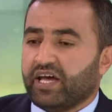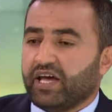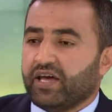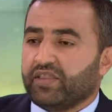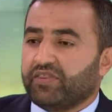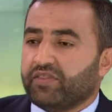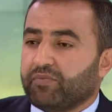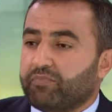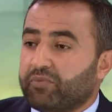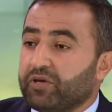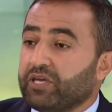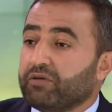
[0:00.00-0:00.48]

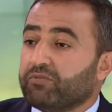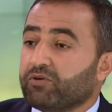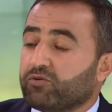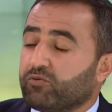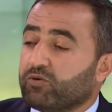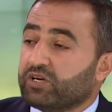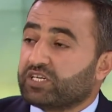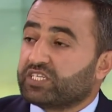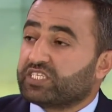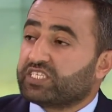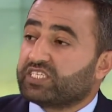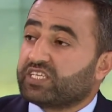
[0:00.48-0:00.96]
The people
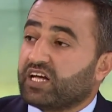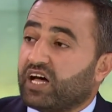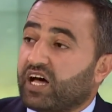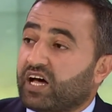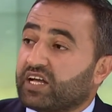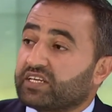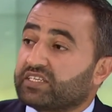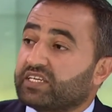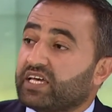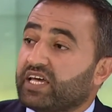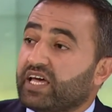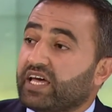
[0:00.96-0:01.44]
will
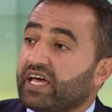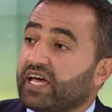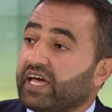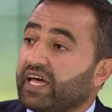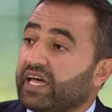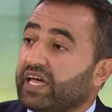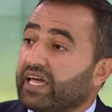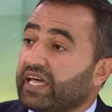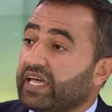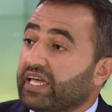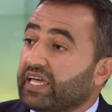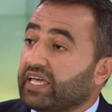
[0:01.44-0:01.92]
start
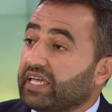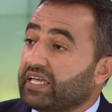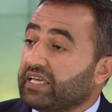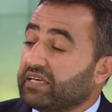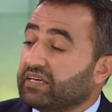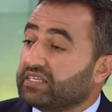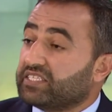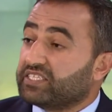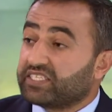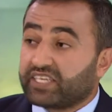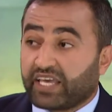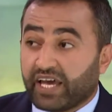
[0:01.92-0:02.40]

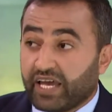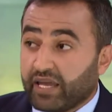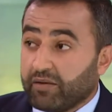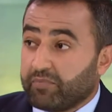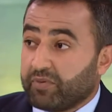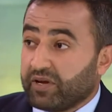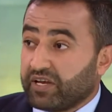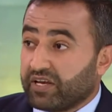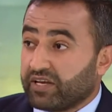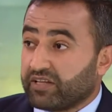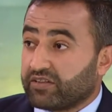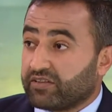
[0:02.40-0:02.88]

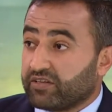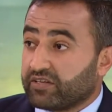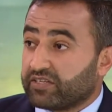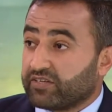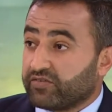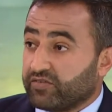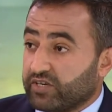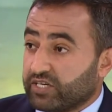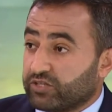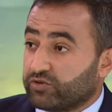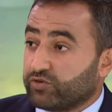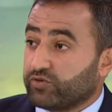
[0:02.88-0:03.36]
escaping the
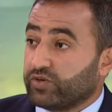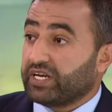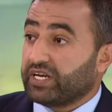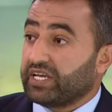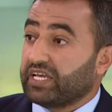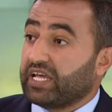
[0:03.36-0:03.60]
territory.